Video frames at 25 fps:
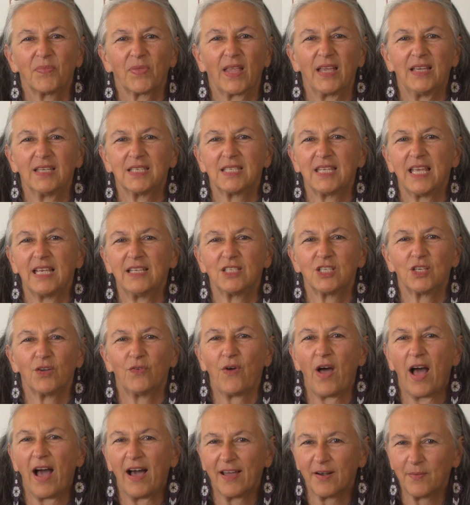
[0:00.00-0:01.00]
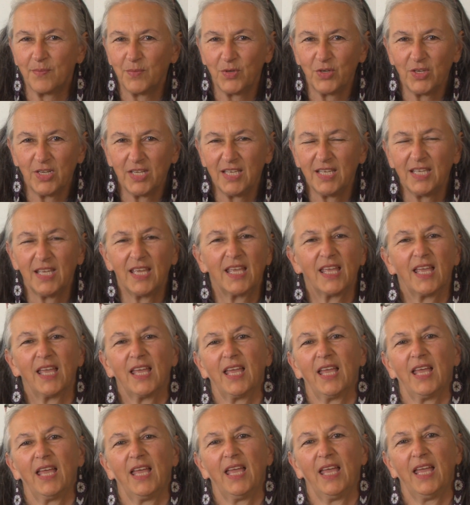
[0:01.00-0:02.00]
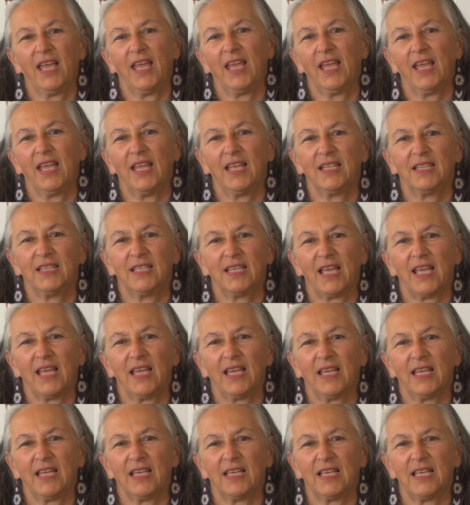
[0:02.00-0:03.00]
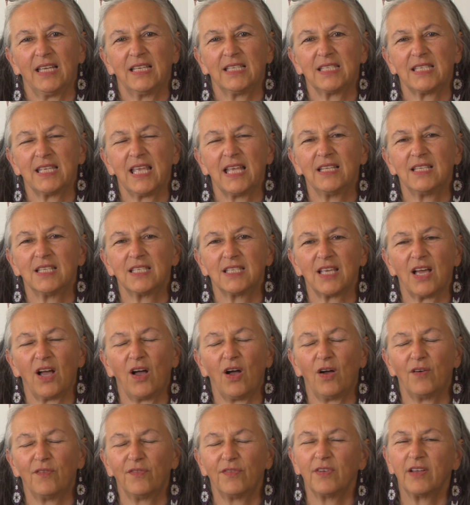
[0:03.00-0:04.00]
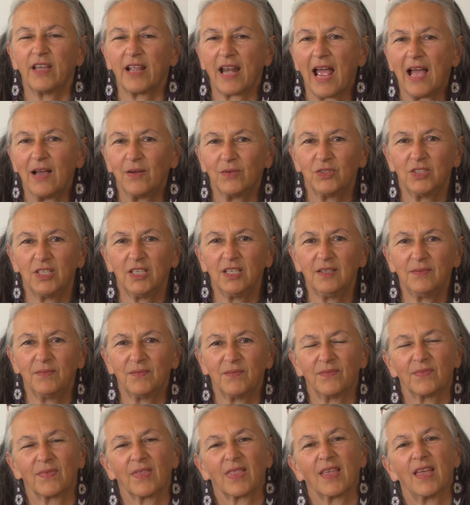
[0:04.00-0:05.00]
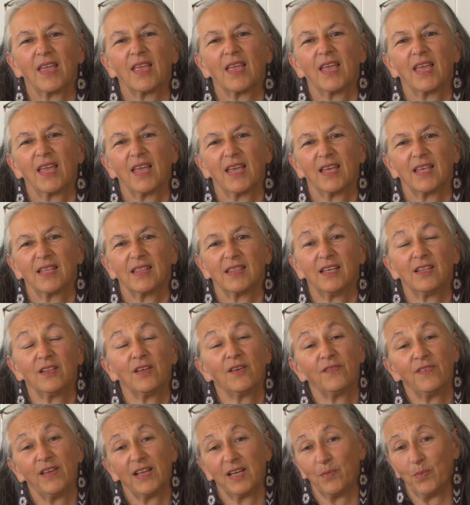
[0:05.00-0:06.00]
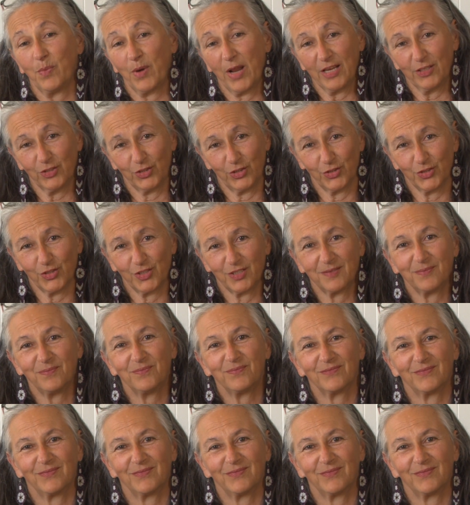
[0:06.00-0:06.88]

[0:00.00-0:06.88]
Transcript: a sense of harmony, and a sense of grounding that are very precious.